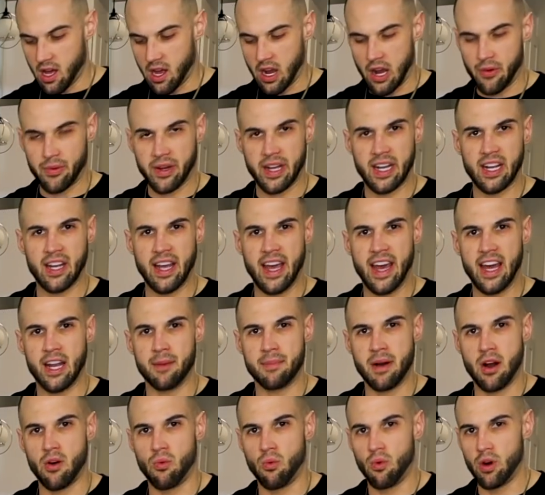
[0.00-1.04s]
All right, we're gonna add
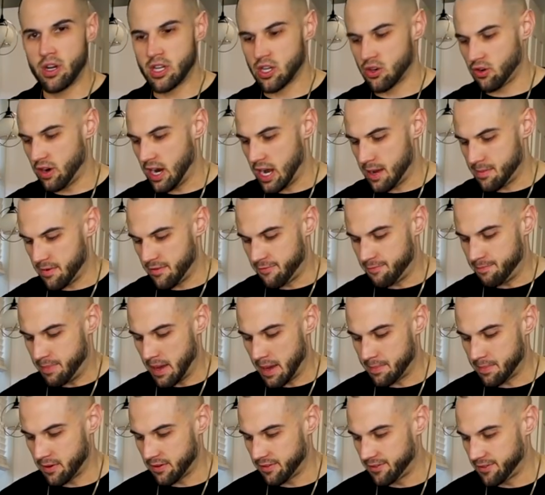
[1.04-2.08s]
about 1 gram of
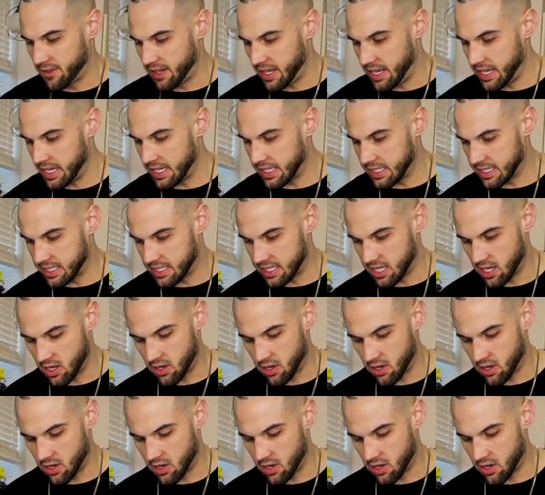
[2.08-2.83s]
pepper flakes.